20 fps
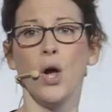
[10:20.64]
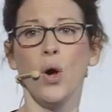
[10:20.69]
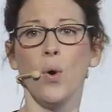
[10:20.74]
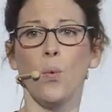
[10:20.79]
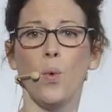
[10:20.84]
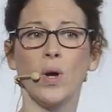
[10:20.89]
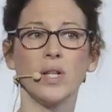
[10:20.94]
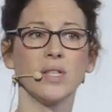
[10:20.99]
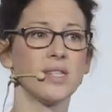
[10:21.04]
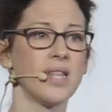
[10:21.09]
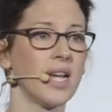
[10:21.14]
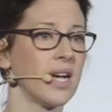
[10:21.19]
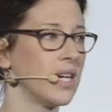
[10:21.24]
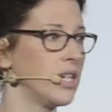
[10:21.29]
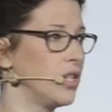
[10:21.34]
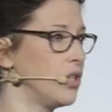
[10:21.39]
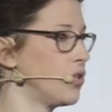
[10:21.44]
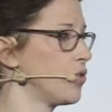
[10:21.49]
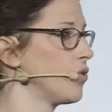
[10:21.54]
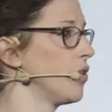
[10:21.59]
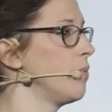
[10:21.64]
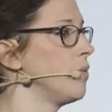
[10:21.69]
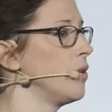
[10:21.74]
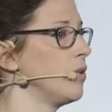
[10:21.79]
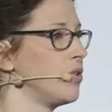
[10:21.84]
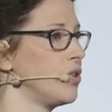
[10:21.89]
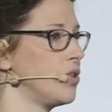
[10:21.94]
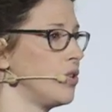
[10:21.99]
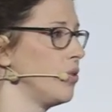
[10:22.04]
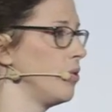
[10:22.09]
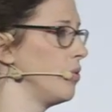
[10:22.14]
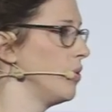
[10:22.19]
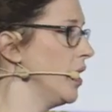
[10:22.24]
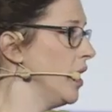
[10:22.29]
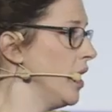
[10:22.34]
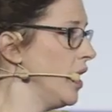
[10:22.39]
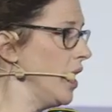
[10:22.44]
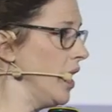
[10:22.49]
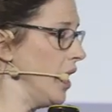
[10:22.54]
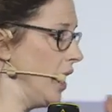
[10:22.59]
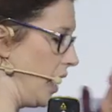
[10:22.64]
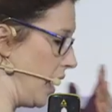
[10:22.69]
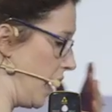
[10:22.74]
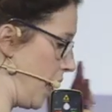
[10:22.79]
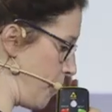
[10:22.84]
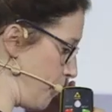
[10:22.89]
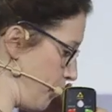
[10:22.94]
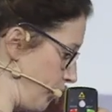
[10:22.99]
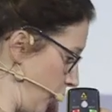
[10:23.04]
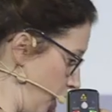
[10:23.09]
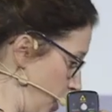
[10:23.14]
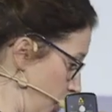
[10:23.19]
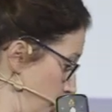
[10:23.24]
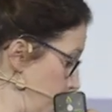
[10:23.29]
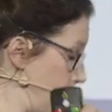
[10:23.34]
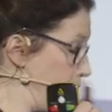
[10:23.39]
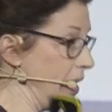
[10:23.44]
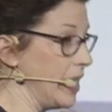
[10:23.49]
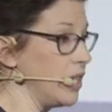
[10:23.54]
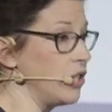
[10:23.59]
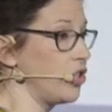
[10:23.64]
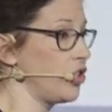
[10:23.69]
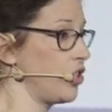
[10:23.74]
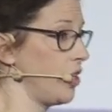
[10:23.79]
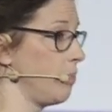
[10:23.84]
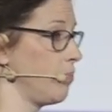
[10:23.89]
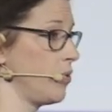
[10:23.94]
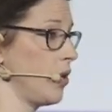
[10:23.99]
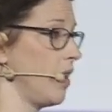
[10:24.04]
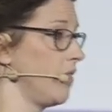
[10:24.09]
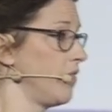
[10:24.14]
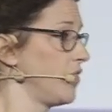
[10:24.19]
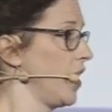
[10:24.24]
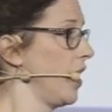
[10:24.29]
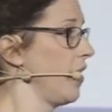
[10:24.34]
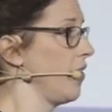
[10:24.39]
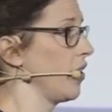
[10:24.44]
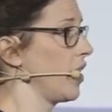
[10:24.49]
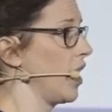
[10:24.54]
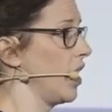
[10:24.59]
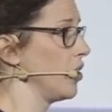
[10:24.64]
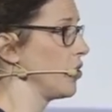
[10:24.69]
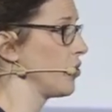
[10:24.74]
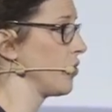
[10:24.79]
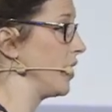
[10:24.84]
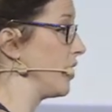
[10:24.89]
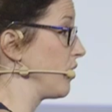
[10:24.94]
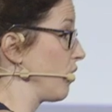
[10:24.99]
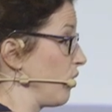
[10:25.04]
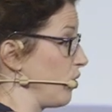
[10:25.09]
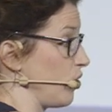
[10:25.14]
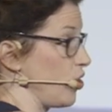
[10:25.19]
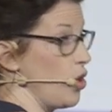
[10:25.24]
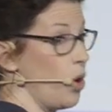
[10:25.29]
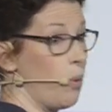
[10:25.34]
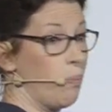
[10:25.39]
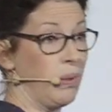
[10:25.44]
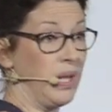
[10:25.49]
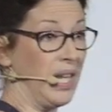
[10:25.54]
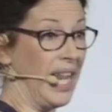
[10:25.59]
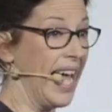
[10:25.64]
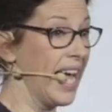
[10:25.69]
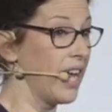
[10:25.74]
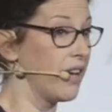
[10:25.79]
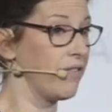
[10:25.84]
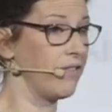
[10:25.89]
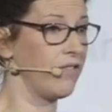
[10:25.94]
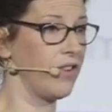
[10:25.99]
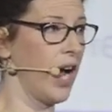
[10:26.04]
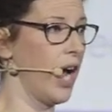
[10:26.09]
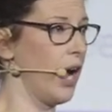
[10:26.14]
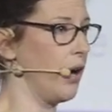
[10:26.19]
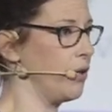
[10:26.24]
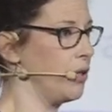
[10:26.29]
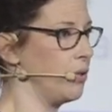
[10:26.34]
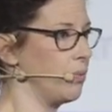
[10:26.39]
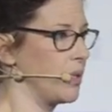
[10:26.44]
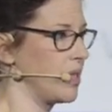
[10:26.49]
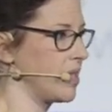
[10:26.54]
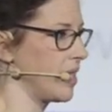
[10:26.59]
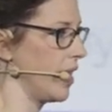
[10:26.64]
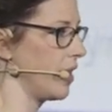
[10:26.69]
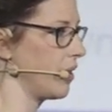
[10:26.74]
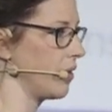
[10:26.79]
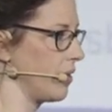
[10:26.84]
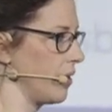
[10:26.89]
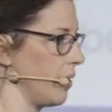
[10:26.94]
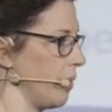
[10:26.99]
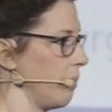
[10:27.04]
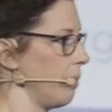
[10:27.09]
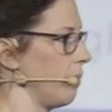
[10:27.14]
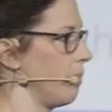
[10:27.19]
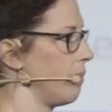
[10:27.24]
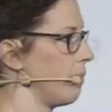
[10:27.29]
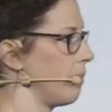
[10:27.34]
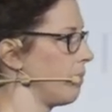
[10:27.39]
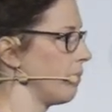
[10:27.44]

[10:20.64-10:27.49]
ones that contribute to um, you know being shipped off to other countries, or there's no plan for how you recycle them.